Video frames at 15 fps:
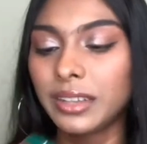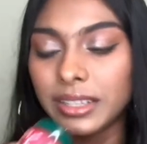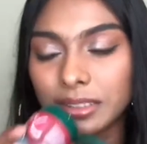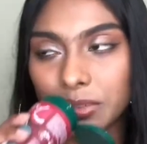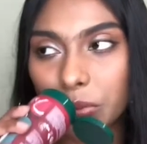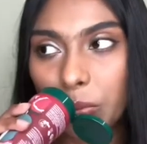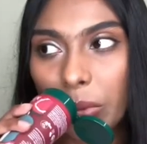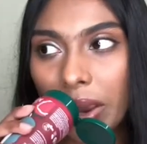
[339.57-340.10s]

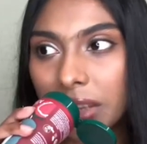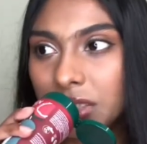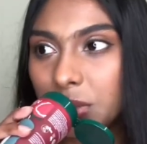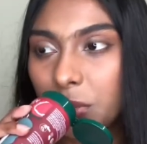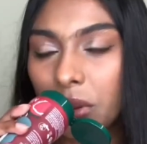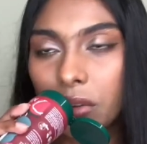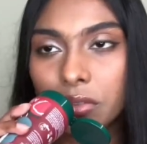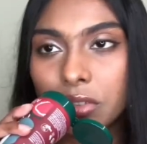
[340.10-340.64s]
It reminds
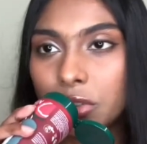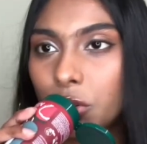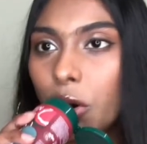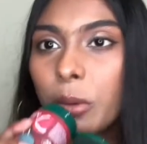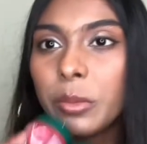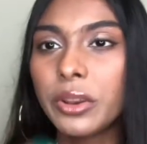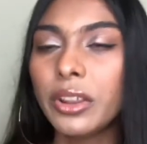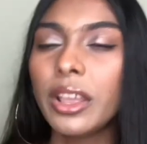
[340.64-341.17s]
me of
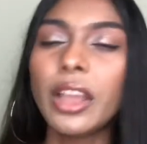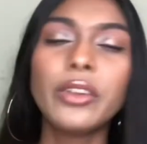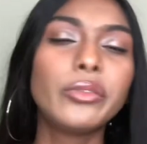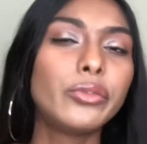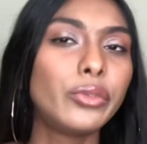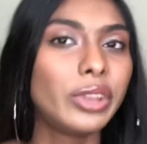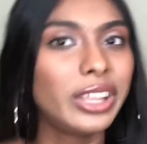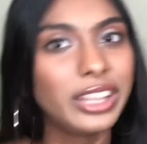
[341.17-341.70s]
strawberry. I
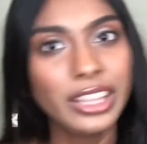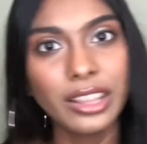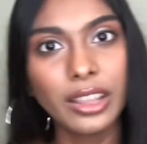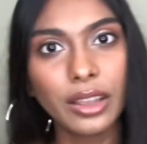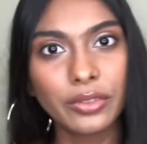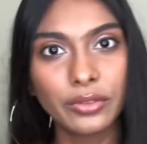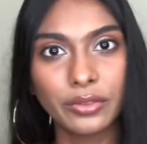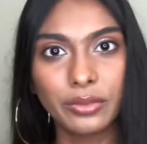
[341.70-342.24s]
really
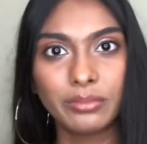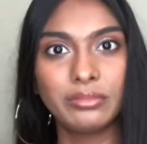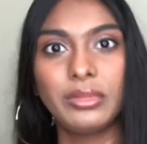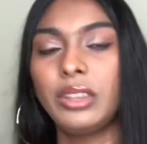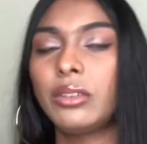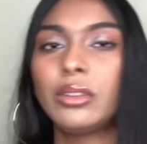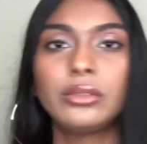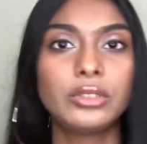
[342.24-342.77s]
love,
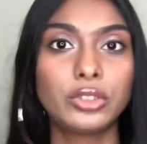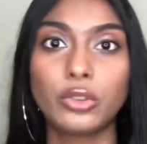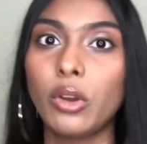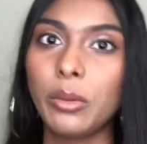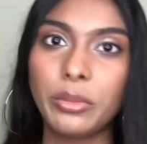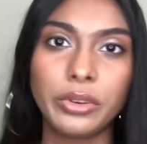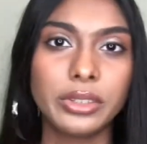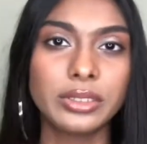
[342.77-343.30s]
you know,
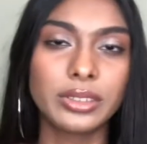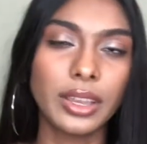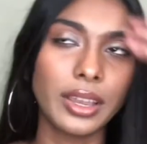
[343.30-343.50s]
strawberries.